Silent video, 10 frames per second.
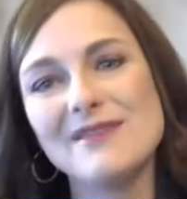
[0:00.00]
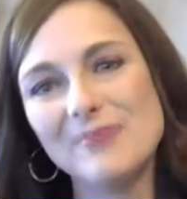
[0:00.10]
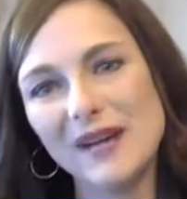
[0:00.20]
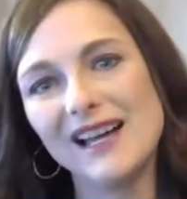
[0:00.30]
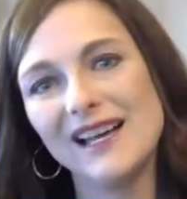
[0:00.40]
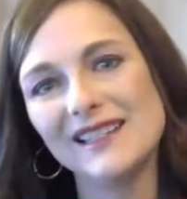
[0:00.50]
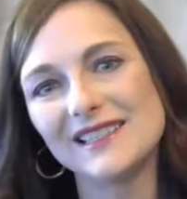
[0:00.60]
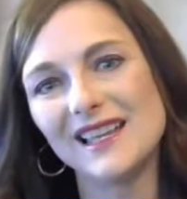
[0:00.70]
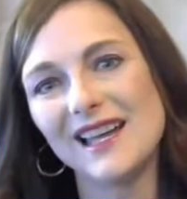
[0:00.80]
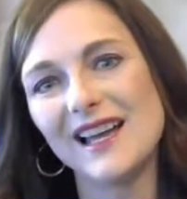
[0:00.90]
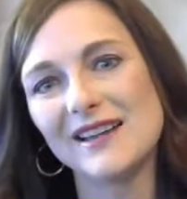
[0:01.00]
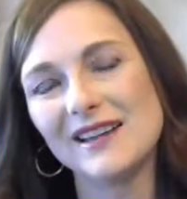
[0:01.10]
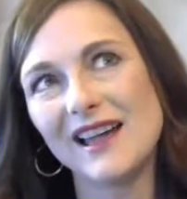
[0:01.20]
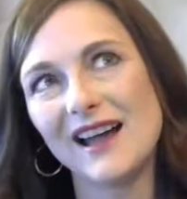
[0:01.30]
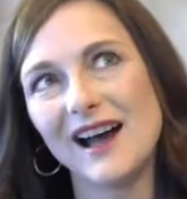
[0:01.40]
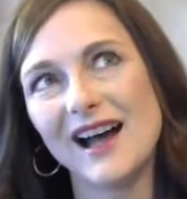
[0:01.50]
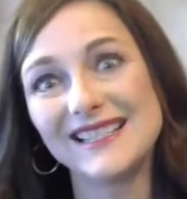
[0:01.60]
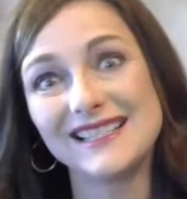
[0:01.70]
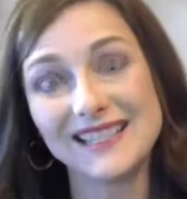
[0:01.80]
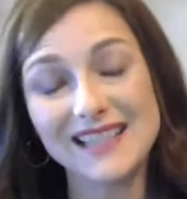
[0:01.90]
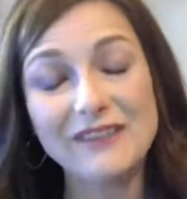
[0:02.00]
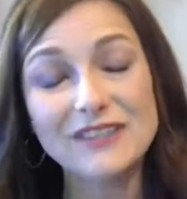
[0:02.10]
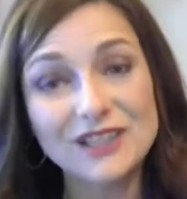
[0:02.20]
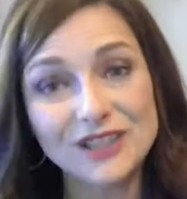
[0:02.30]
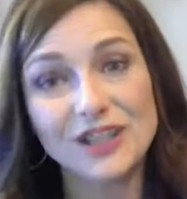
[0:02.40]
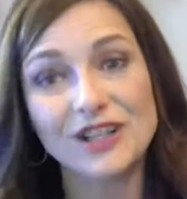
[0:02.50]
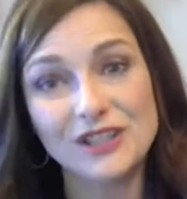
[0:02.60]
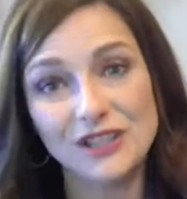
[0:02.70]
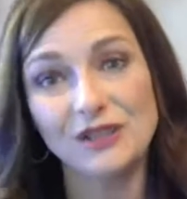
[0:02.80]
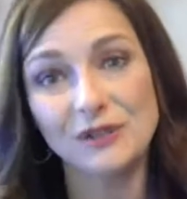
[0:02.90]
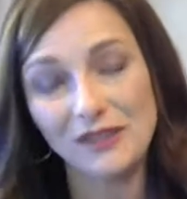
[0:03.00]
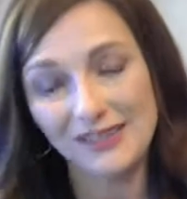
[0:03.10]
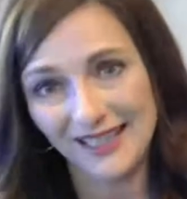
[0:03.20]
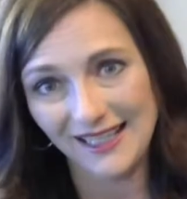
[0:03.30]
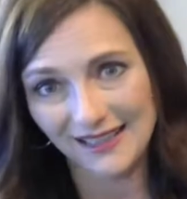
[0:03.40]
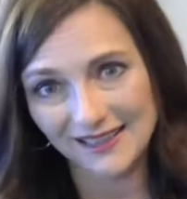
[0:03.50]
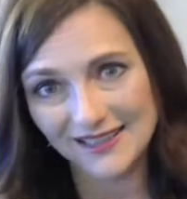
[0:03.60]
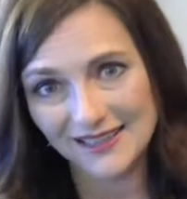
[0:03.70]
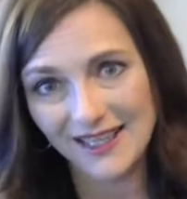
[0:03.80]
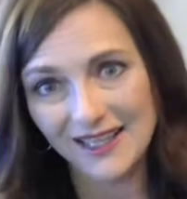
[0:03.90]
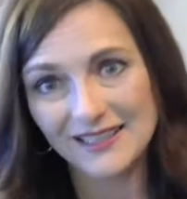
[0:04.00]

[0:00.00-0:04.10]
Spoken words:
But I still have to learn new things.